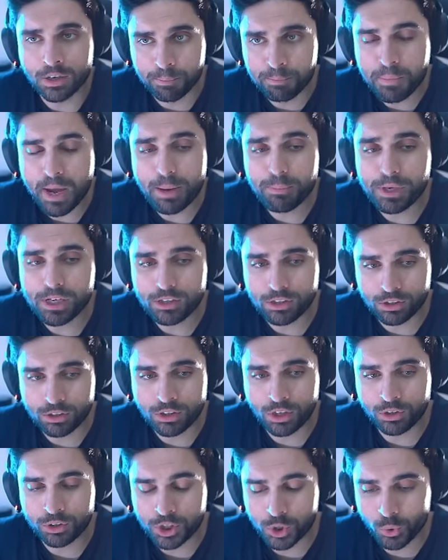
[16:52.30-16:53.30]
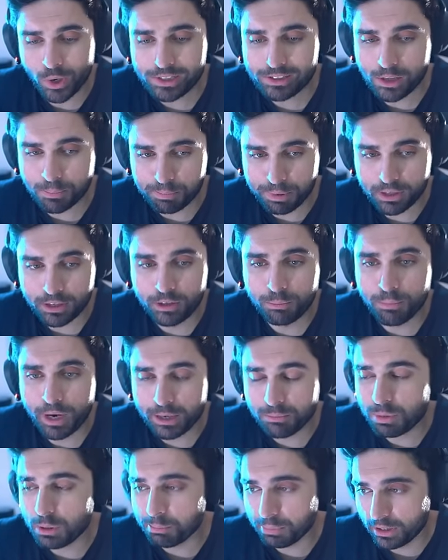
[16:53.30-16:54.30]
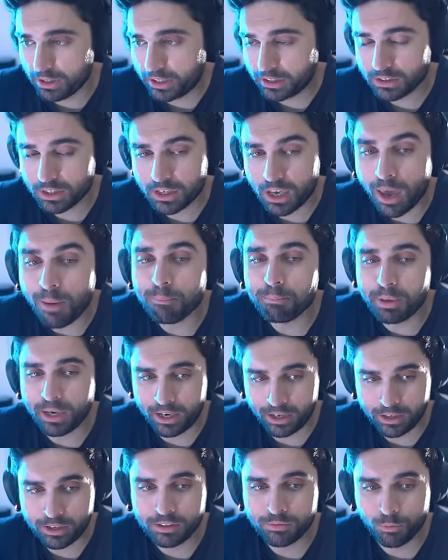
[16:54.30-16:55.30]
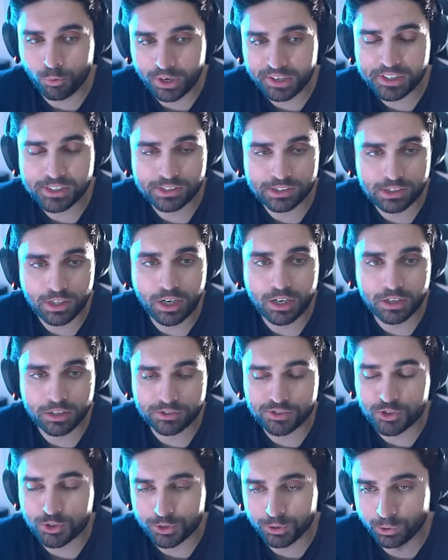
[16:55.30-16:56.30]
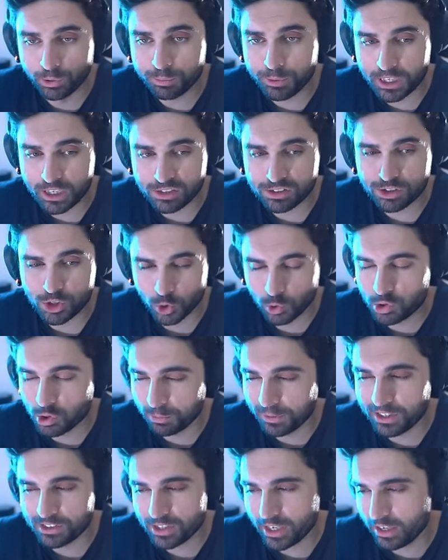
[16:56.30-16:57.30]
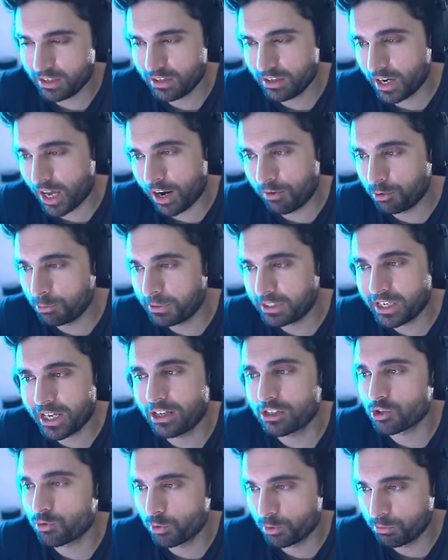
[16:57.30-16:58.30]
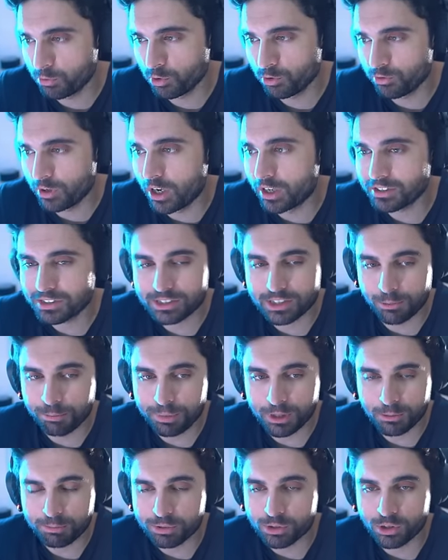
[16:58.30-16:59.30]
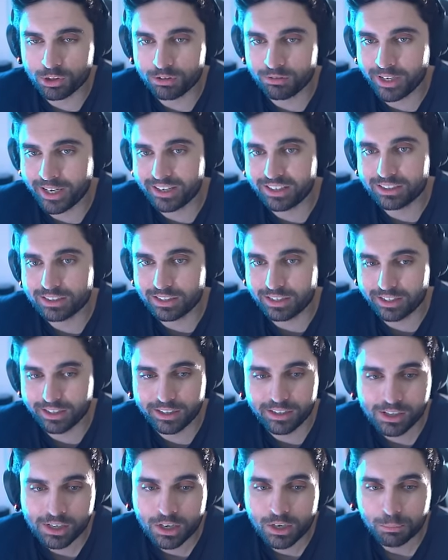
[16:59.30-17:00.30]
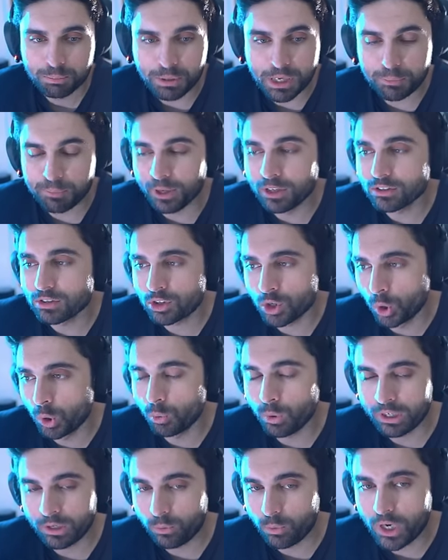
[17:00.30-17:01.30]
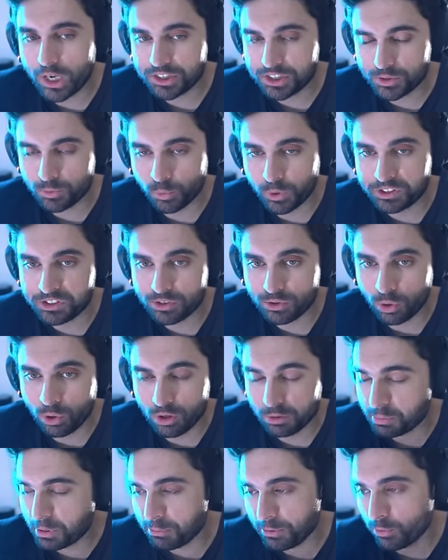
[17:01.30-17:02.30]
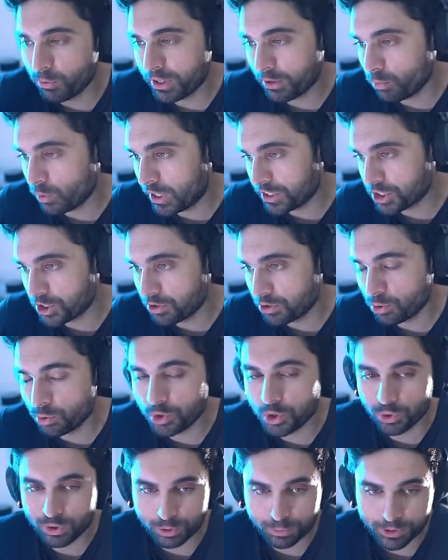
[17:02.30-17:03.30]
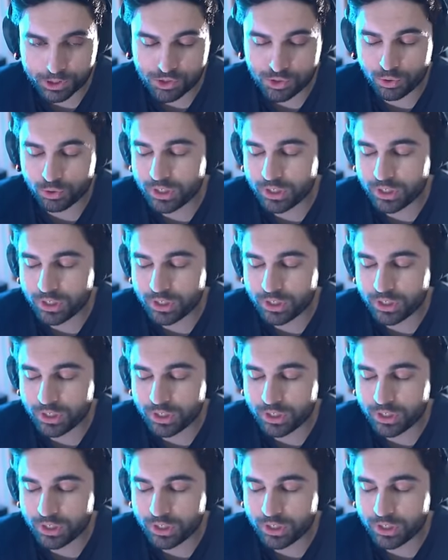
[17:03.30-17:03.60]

Maybe you as a player might be playing the game, but what he's saying is true because YouTubers and everybody else would move on. Simply put, like, uh, people don't want to watch what's old people want to watch new youtubers